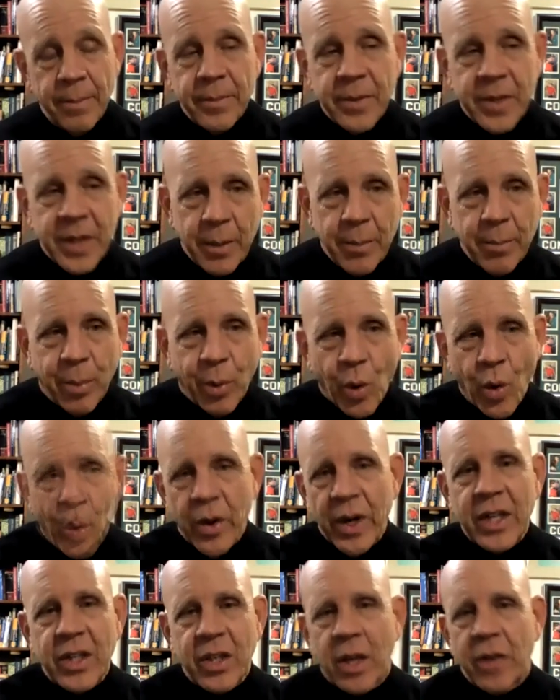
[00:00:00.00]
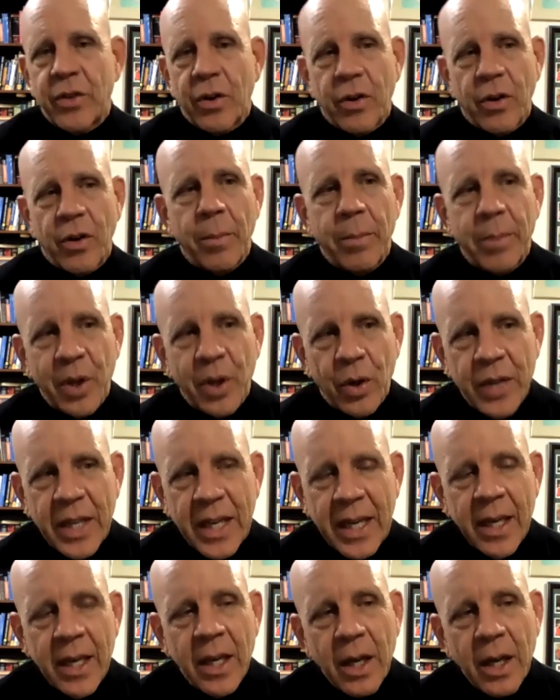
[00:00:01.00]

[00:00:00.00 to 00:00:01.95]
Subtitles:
did borings under their building,